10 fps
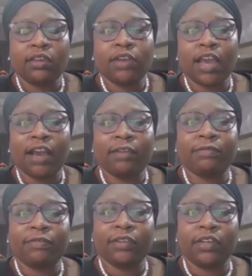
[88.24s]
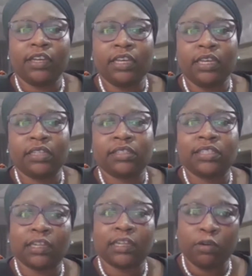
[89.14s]
You have a
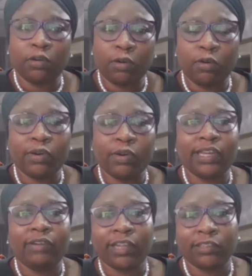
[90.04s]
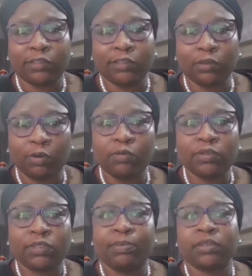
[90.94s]
settlor or a grantor,
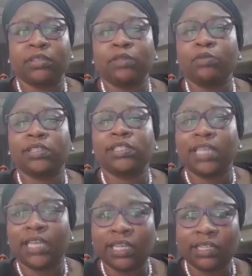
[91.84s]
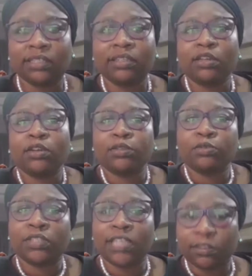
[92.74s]
who is the person who is seeking
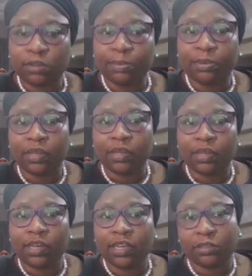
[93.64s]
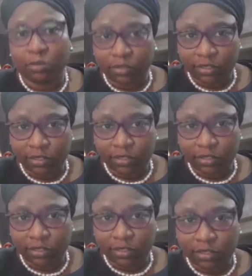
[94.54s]
to set up a
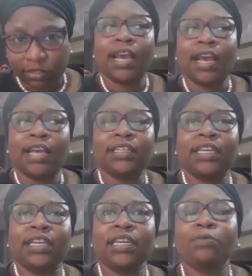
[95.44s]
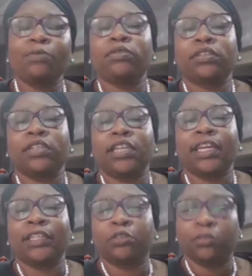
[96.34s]
trust, and he
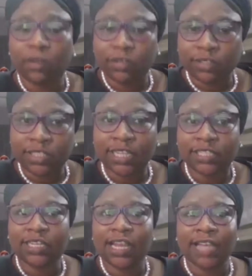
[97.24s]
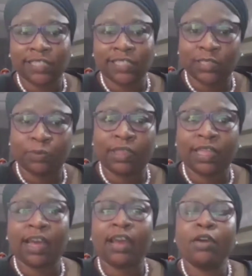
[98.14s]
would entrust certain
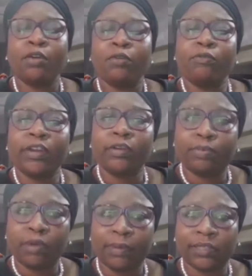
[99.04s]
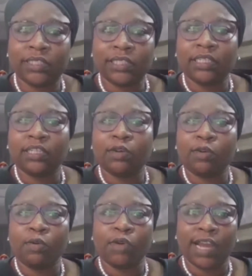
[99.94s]
assets, whether real
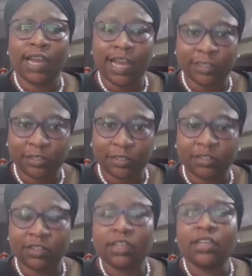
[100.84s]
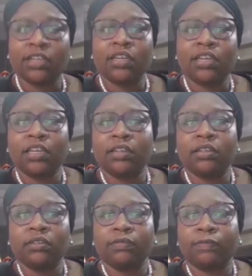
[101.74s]
property or cash,
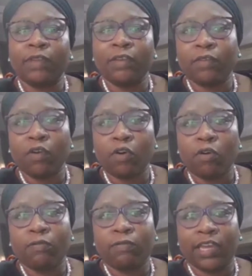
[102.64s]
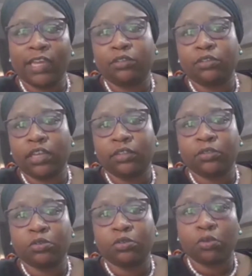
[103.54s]
in favor of
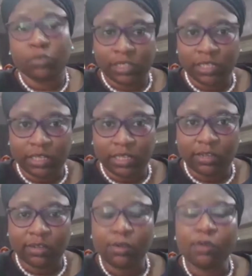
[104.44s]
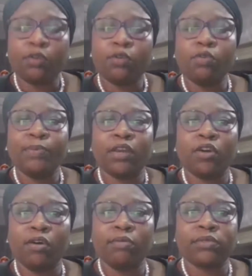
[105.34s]
a trustee who
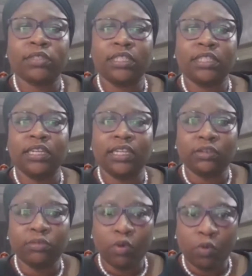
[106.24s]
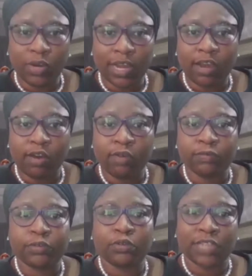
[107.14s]
becomes the legal owner
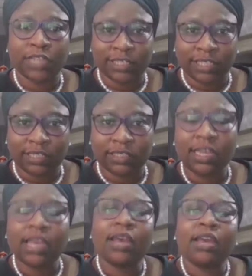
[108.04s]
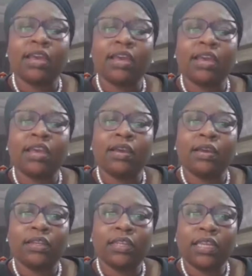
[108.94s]
of such assets.
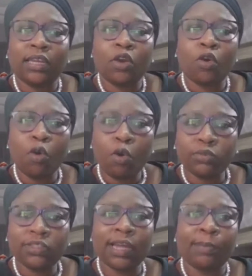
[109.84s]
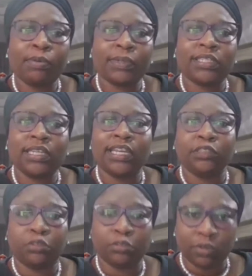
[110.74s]
They hold that
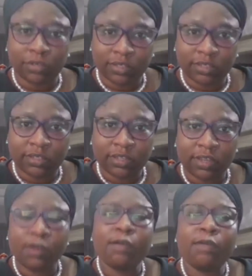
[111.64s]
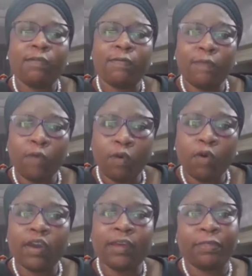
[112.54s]
property in trust
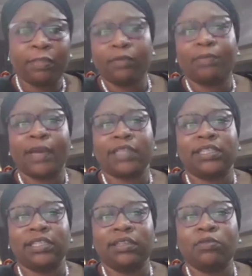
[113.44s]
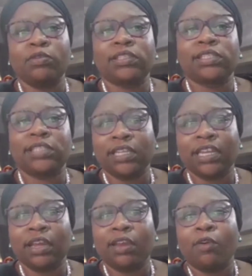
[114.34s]
for a third party who is
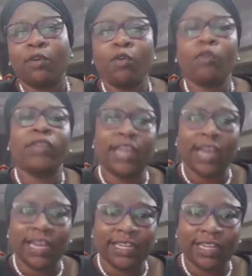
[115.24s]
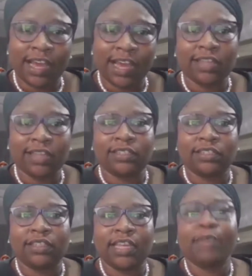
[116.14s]
seen or regarded
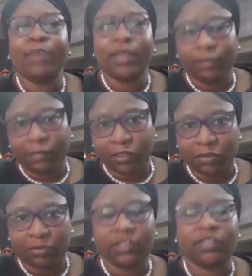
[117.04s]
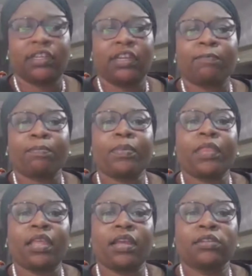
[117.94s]
as a beneficiary.
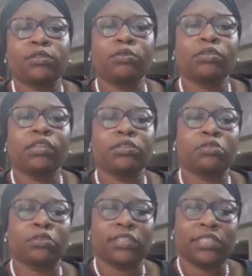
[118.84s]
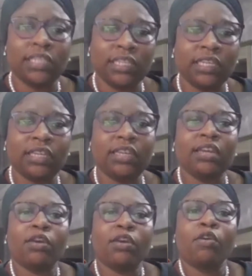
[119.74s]
So the
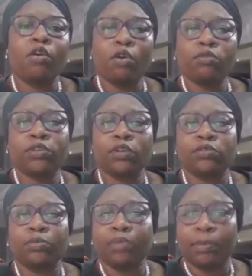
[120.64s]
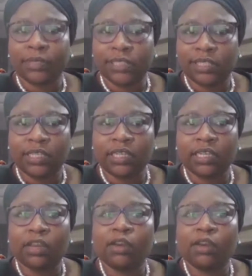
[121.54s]
trustee holds on to property